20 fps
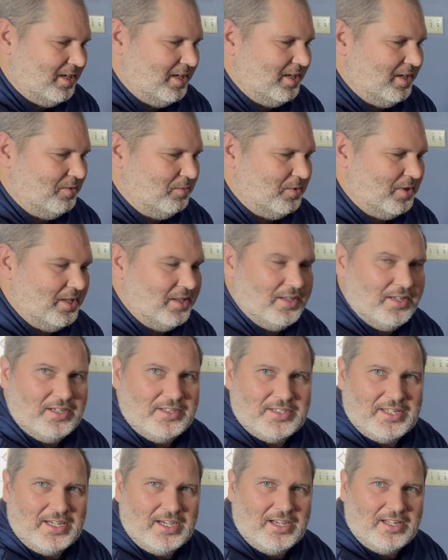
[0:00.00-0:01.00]
And one of the
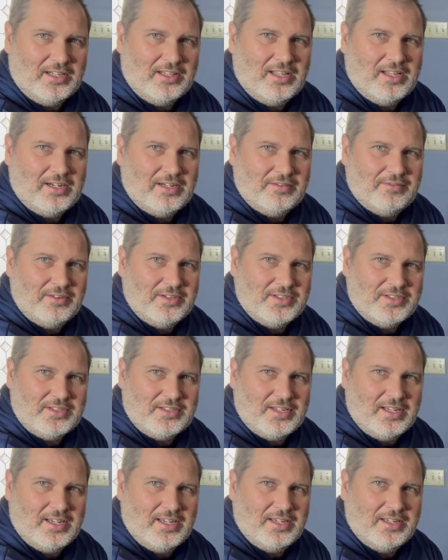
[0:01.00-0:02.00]
things I got a lot of
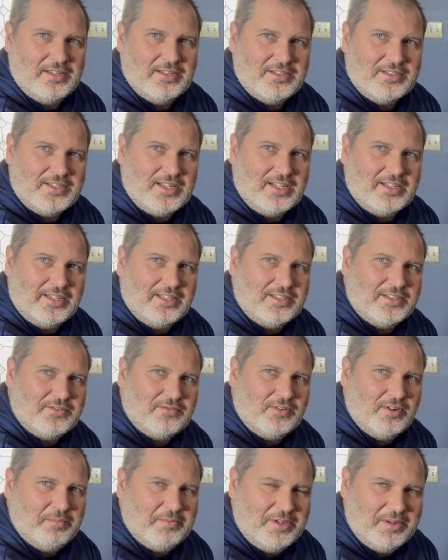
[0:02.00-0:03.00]
is sockets
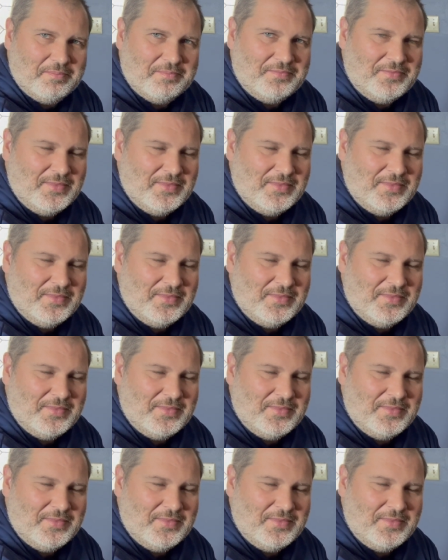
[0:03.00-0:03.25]
from him.